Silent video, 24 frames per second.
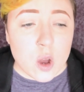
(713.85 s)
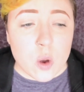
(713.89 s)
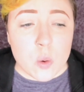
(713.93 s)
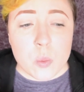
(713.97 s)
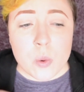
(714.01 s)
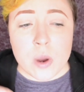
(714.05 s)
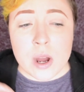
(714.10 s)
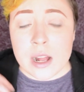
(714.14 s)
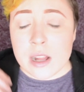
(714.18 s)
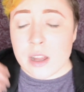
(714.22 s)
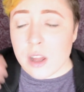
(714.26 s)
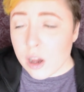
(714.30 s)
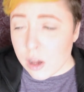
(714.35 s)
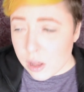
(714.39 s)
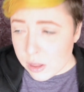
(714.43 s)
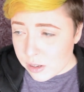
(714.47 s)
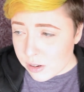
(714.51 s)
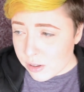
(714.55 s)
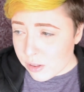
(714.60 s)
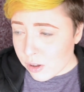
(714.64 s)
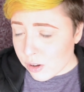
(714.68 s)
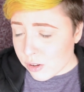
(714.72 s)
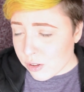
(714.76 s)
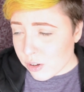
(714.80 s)
while
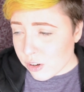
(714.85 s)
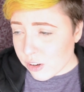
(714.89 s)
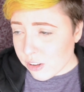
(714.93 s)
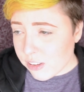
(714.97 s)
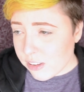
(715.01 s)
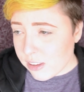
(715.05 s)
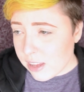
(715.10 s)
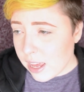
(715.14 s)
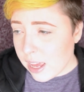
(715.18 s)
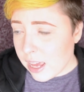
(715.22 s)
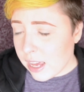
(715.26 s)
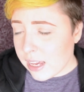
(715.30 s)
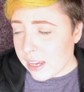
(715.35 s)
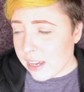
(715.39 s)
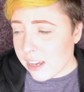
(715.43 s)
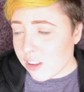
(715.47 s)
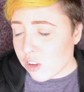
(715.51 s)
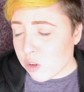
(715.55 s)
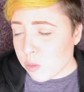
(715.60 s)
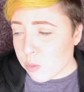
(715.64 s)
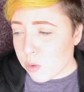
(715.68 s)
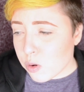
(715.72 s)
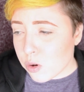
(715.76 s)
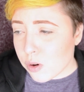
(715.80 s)
other doctors say
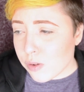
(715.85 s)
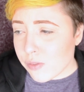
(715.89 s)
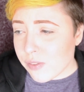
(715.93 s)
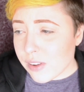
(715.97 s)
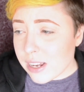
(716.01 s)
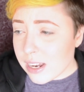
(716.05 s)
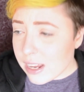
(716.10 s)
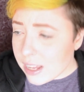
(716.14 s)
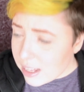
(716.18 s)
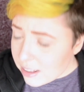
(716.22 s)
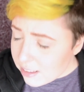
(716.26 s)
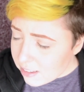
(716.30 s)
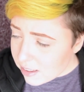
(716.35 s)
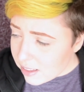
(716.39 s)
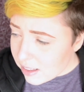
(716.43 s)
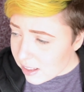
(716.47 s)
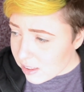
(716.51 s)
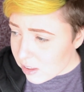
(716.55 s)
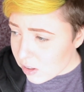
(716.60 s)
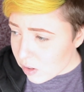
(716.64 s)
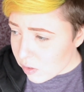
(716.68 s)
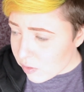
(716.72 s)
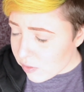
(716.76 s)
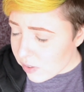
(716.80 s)
it's more of an
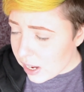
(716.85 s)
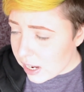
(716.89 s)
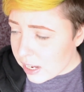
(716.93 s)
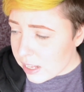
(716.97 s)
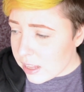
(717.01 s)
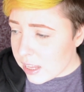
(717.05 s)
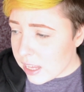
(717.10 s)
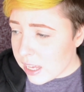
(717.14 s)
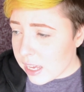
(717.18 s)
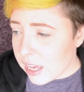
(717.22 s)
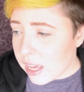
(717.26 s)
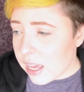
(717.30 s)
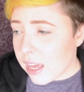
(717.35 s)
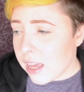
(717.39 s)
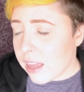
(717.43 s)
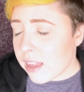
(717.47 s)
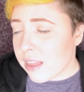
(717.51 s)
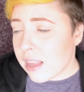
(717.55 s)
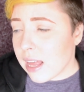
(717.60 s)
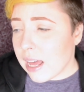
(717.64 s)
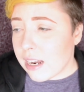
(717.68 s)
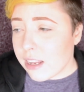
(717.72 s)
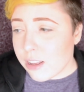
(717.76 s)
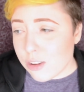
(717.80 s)
incidental finding
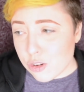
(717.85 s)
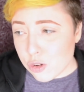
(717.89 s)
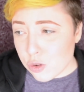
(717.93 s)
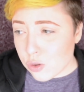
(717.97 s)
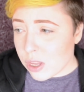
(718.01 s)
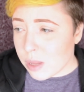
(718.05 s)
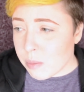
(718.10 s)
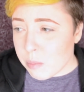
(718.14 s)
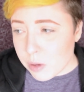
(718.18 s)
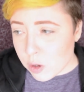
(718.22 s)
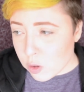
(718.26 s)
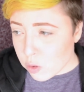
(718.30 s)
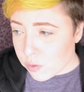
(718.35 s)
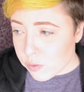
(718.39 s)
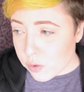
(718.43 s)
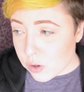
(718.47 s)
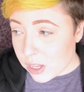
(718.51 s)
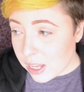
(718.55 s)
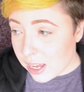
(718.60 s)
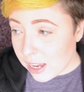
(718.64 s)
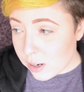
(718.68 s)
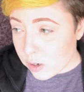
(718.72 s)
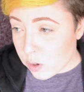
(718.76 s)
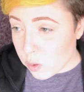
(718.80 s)
and that it shouldn't be used for
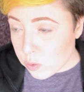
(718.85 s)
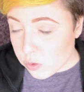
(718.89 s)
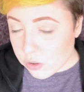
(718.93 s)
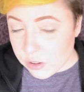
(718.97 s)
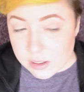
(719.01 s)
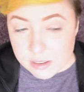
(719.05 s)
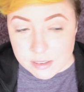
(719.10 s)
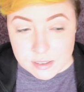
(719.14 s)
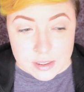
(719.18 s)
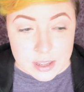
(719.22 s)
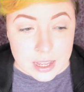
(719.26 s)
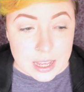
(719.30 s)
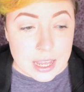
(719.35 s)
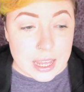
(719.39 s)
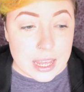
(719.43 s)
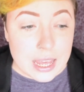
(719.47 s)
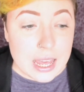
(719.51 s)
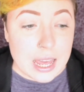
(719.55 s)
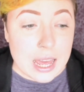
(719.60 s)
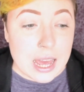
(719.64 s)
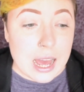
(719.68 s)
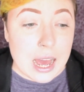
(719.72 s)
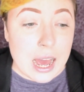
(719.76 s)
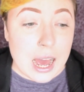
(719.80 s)
diagnosis.
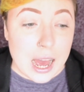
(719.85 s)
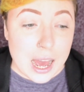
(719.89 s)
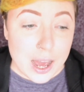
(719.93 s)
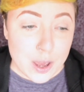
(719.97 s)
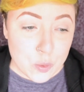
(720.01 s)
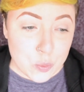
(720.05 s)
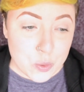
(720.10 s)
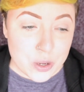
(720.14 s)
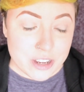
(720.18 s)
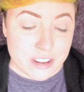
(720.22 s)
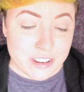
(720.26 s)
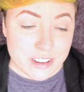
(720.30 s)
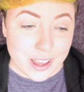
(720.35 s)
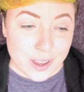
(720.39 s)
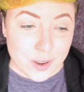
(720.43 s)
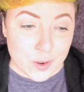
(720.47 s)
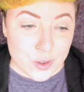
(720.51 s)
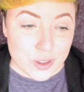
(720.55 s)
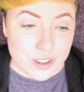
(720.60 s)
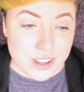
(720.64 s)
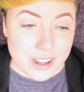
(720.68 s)
I wish I could